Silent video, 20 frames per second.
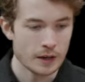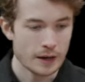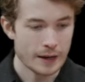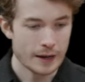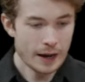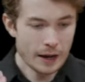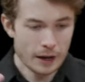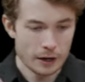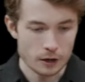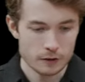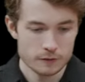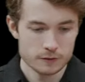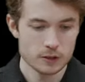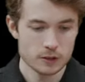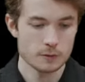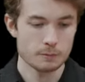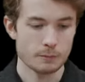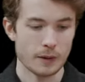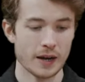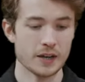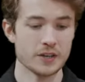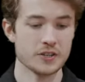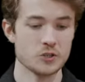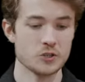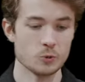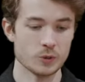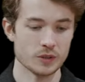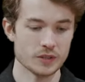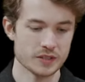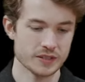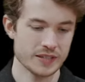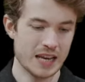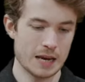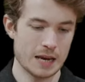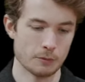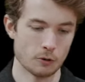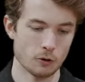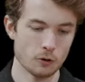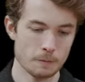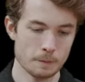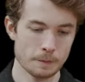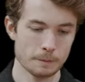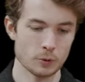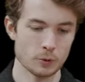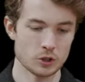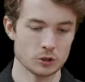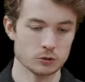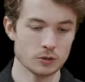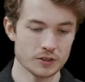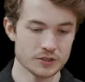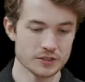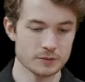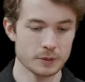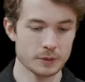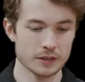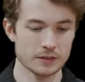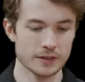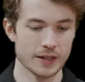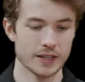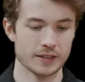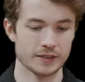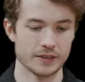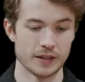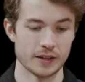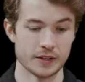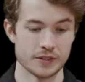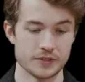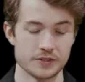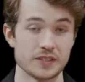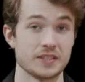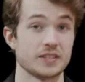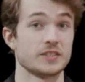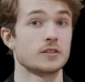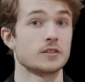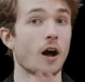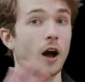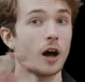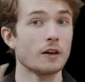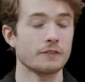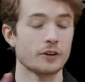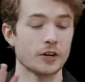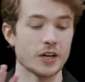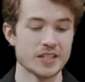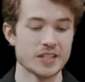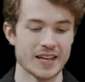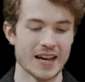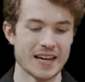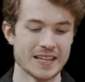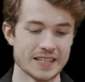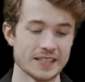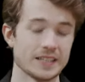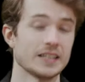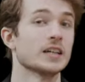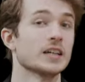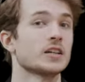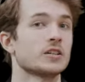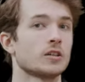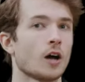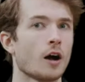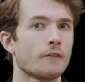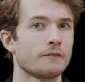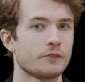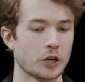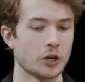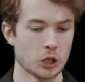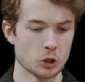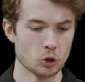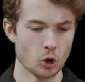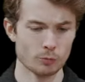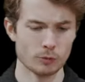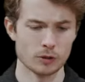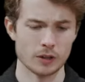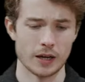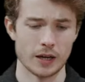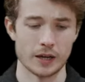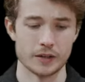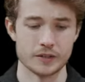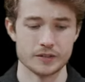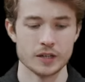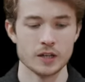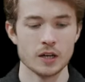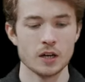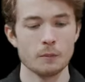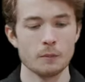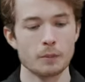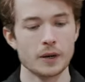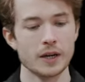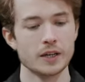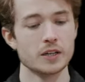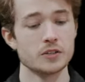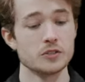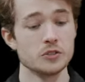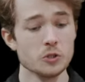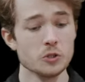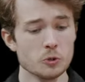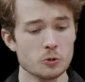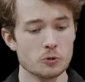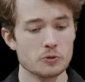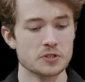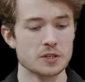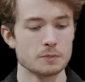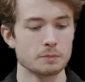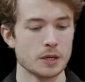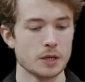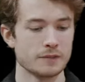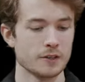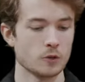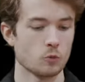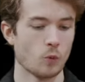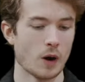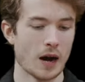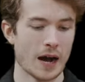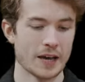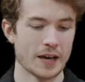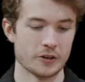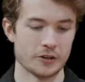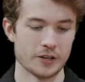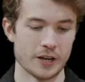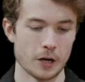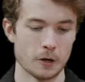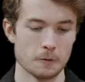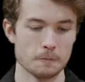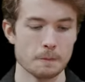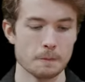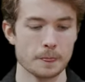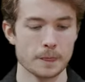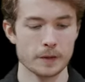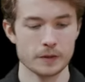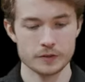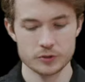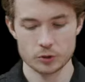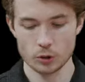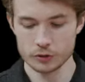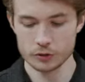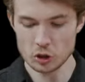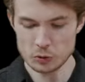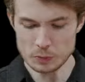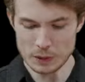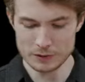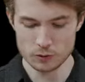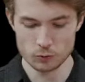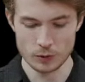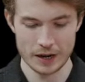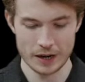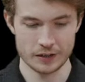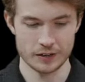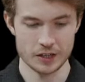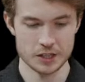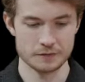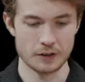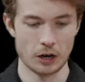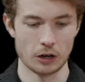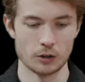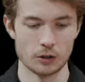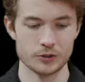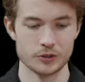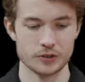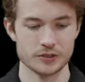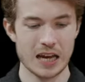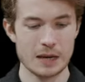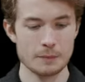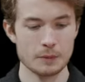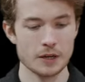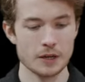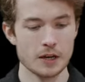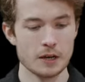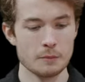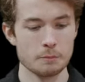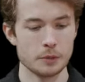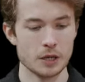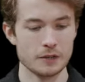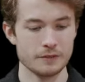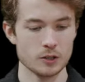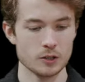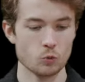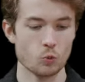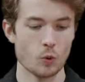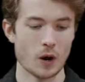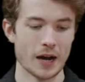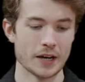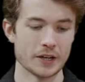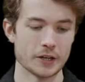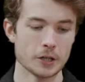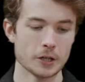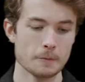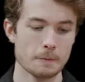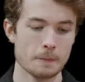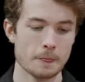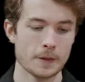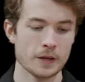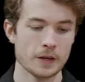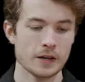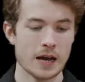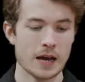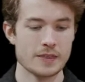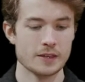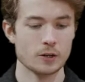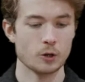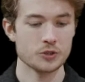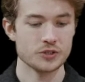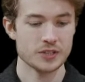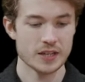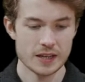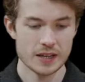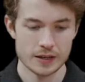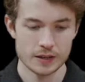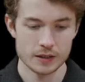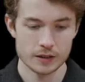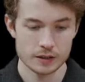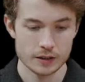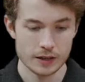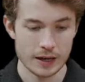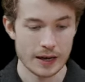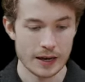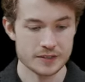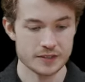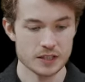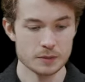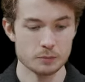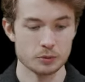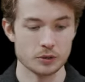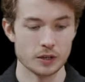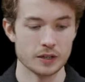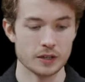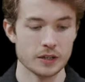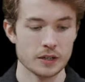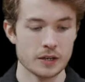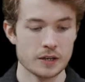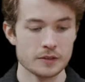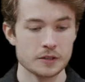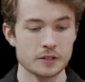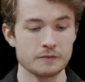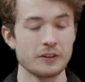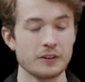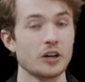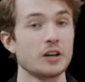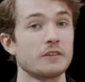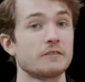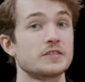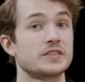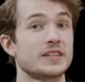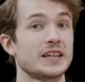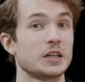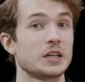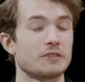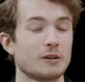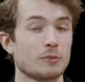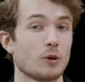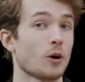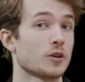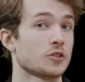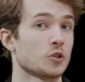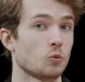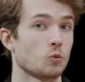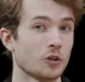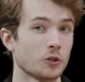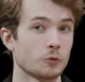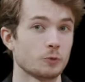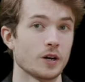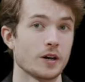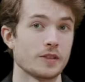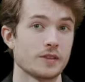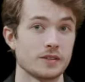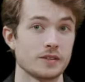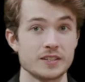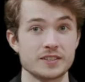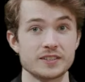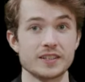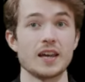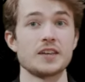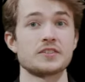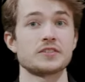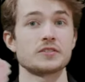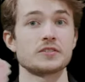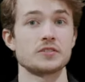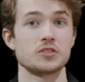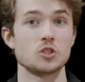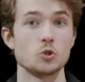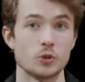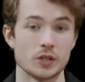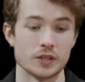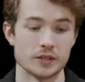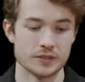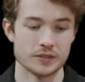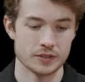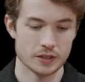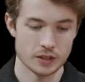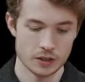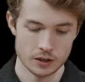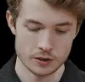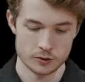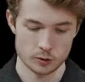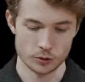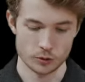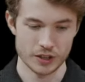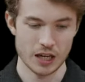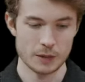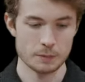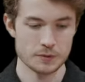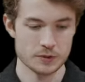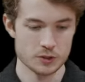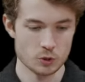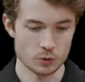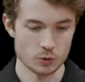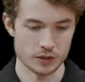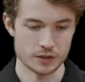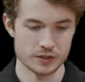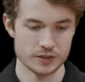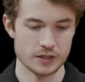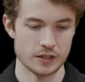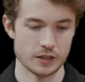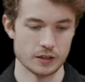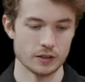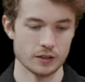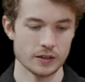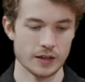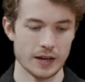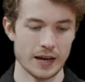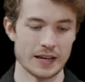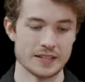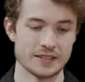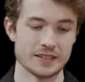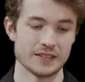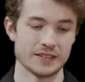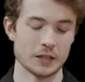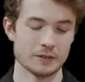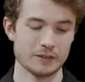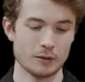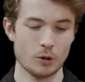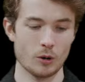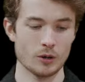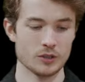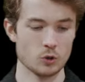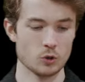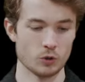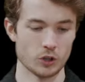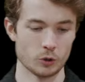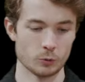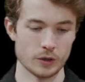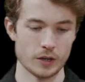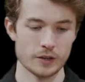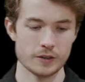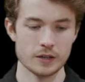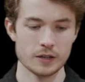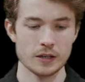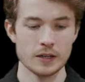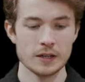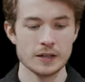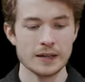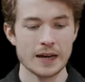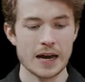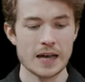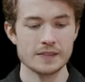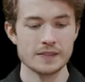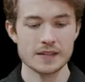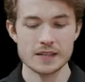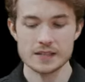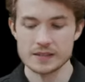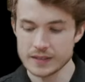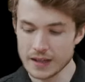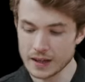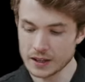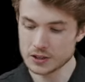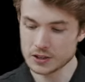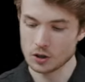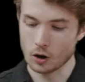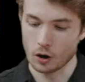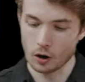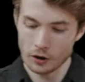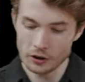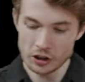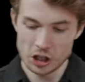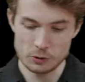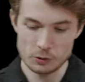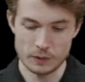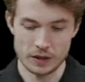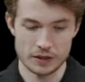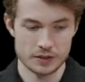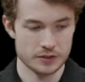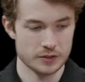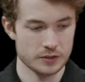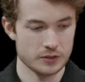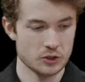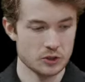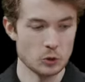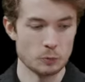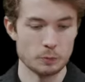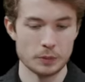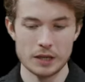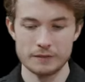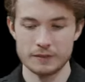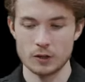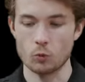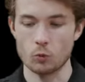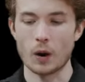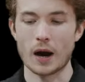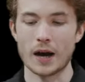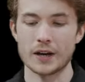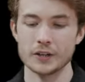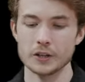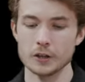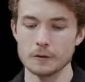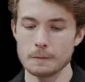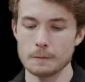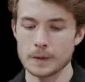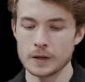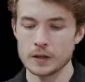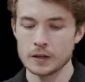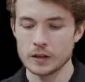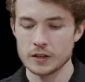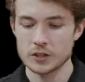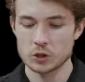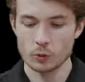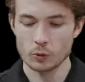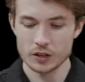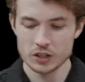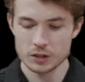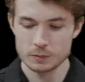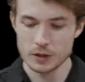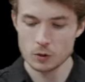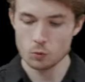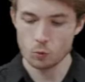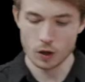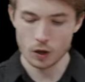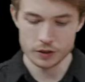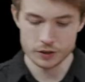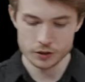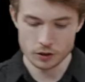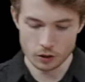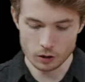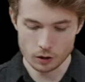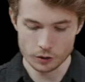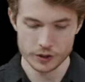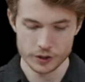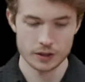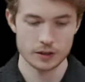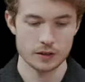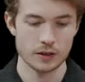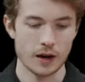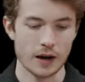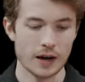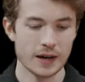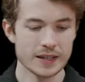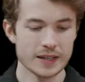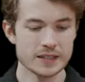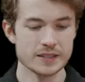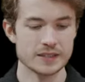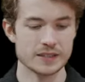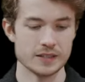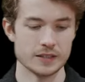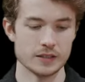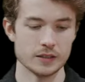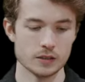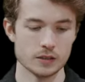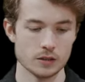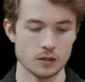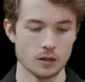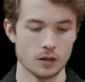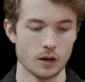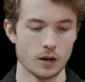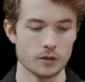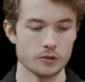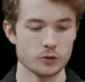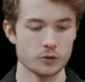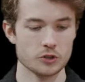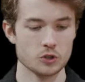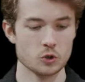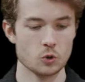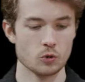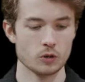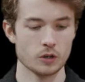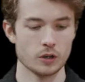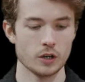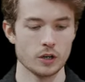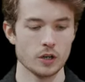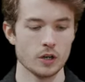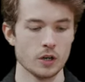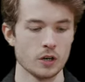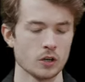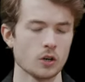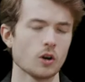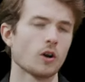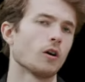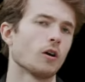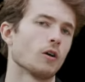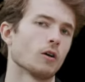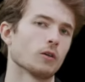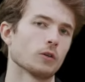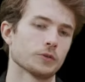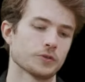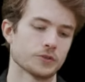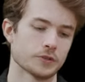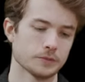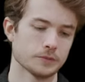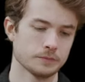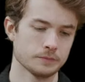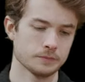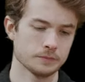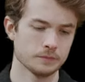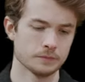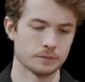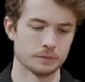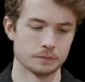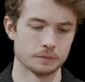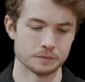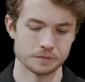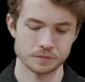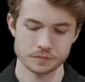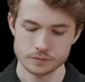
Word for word: I have my students table, which looks a bit like this. It's not very tidy, not very normalized, but I can use pivot wider now. So I'll use pivot wider as follows. I'll type pivot wider, and then I'll take as input the very data frame I want to work with, in this case, students. So I'll type students here as the data frame I want to work with. And the next argument to pivot wider is going to be one called id underscore cols. Hmm.